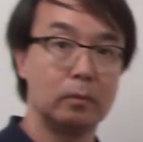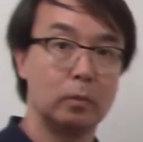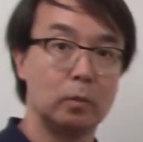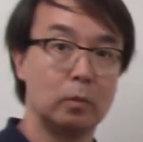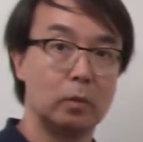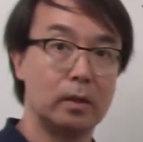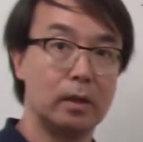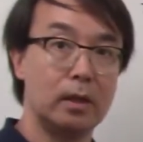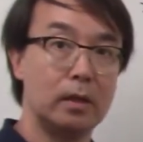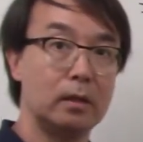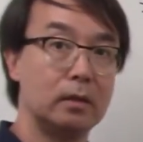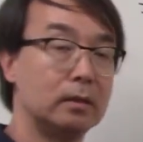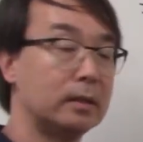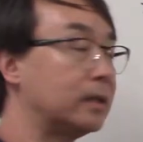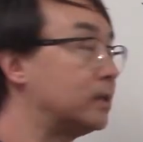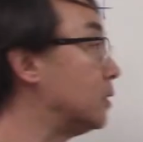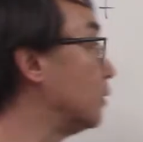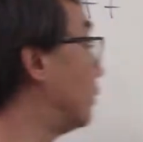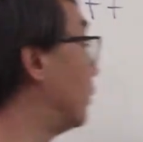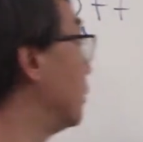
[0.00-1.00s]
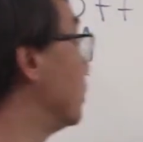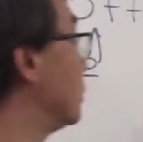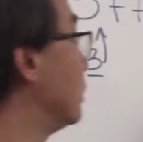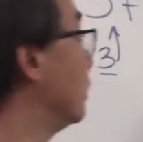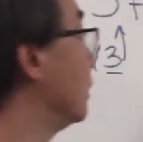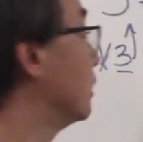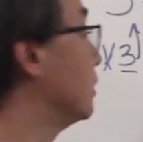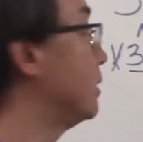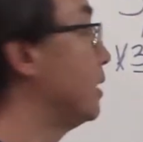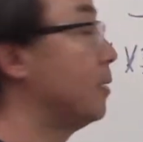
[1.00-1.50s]
Okay, that's the first little
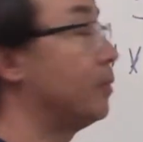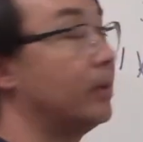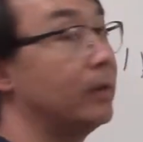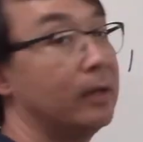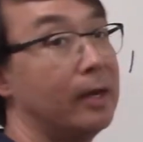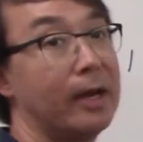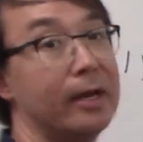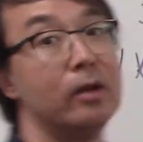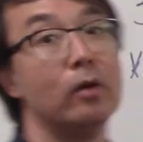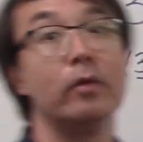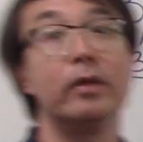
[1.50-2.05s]
example. I know they